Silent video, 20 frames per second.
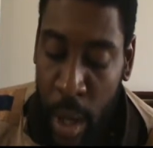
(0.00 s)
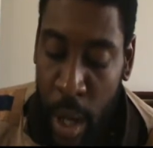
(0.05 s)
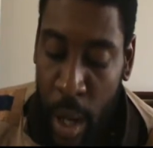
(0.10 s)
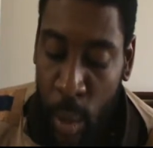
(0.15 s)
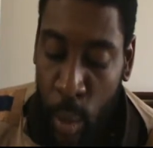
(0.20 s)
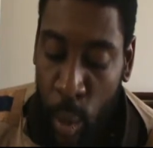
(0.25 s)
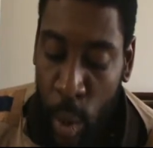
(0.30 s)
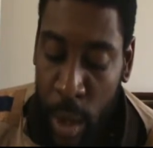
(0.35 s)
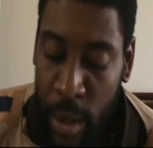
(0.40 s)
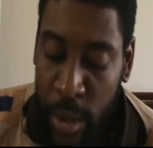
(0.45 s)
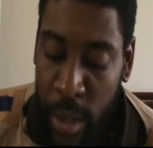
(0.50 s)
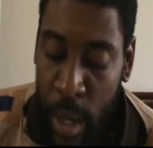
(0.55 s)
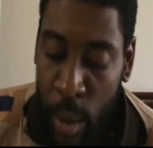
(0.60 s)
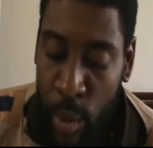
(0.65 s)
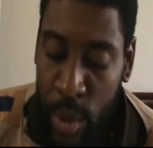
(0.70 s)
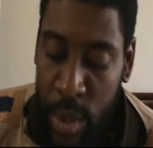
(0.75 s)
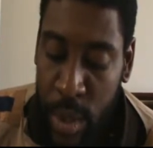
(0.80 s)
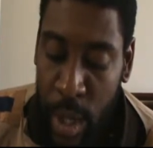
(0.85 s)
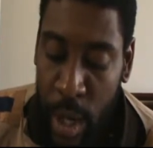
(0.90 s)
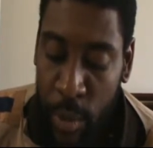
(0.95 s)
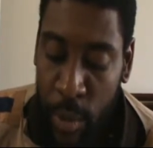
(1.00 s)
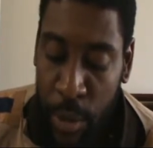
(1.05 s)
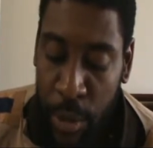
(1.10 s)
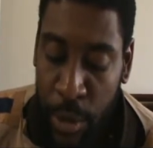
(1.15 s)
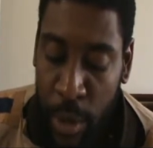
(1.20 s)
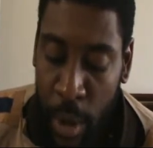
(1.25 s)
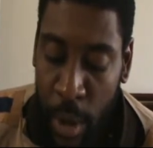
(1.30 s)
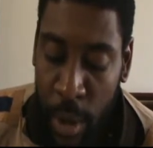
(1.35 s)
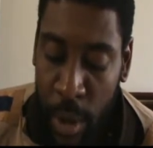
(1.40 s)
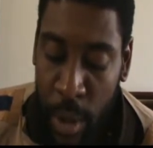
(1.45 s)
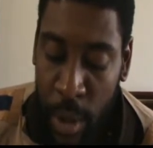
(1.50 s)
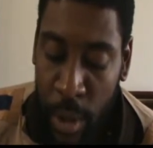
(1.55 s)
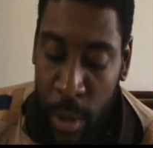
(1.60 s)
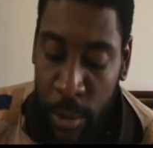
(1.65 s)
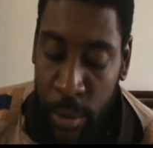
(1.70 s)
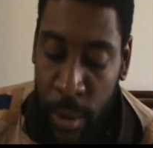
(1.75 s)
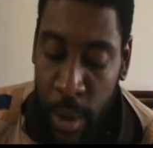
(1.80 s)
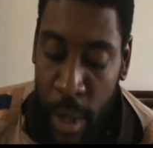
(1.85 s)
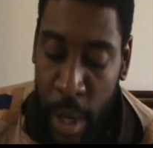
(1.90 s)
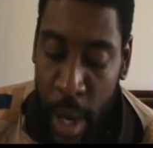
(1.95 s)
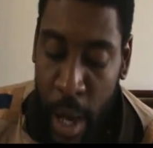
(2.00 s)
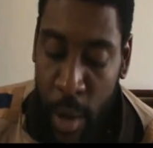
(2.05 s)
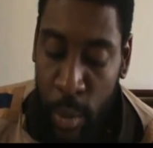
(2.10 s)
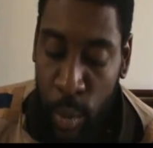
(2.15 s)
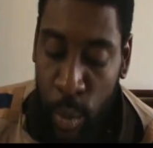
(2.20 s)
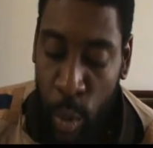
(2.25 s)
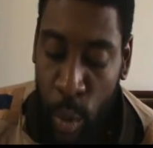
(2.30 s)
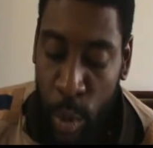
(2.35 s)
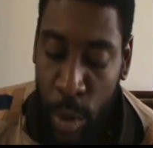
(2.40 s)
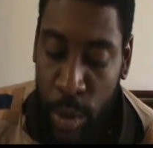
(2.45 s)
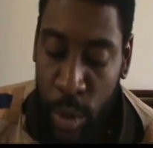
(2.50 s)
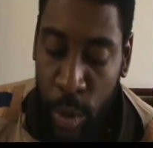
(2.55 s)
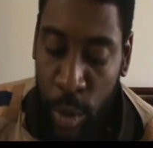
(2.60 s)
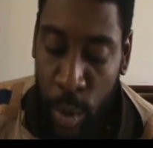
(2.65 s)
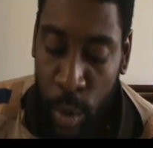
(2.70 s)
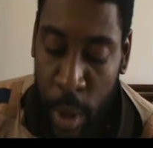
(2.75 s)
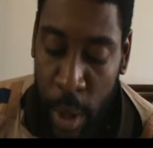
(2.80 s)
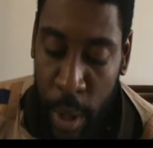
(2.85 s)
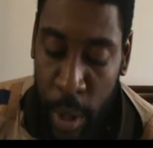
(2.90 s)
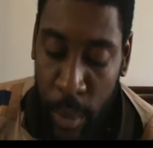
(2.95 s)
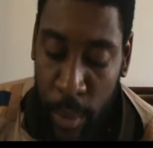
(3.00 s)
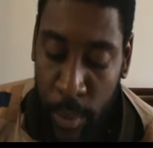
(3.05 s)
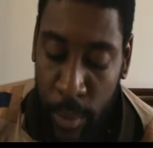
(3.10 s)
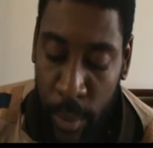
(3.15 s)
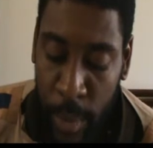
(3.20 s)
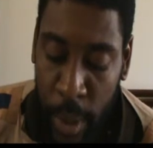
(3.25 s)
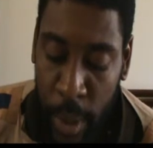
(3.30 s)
and one that was never thought of hath worn the crown.